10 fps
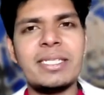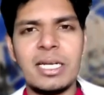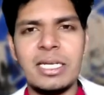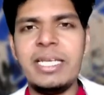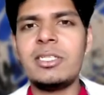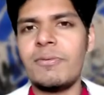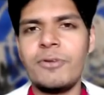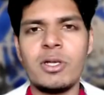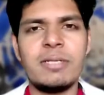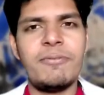colleagues of
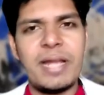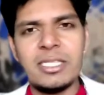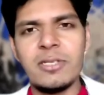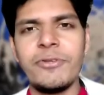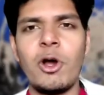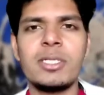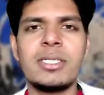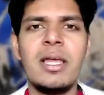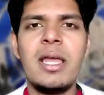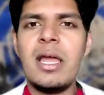yours and friends of yours
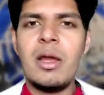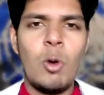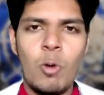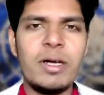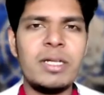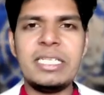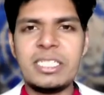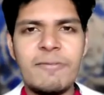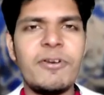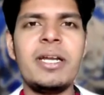over these
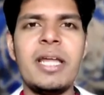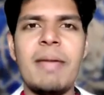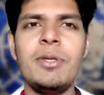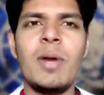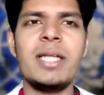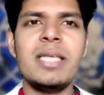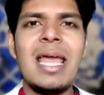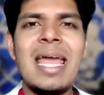different MUNs,